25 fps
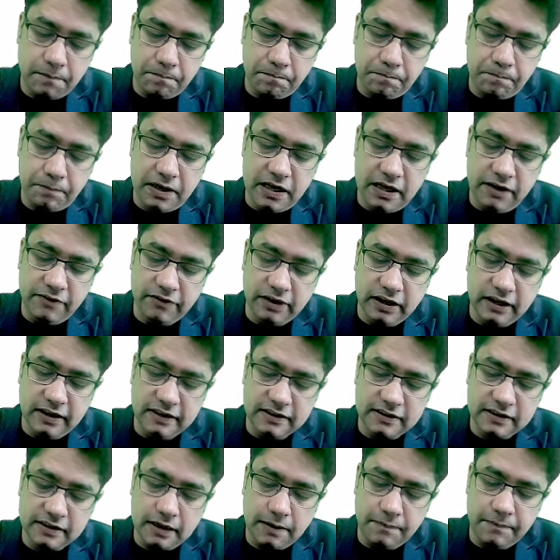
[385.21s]
P word
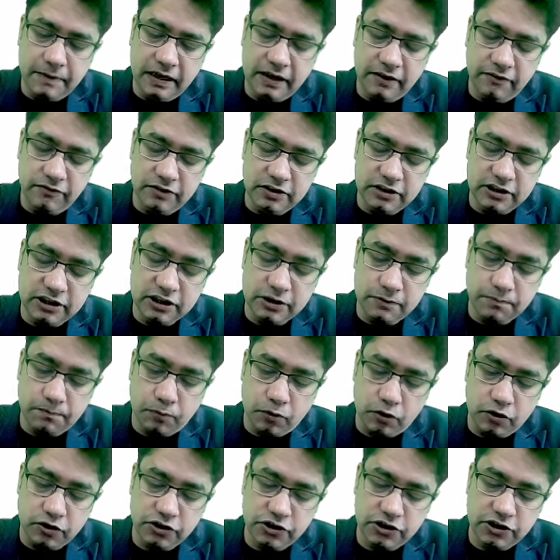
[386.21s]
is coming, which is
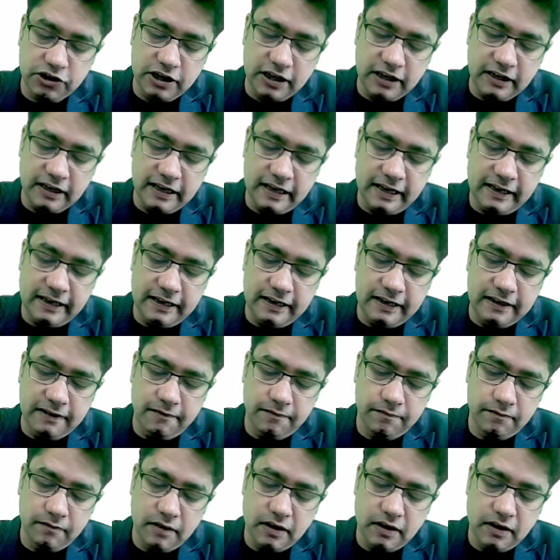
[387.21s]
prostaglandin.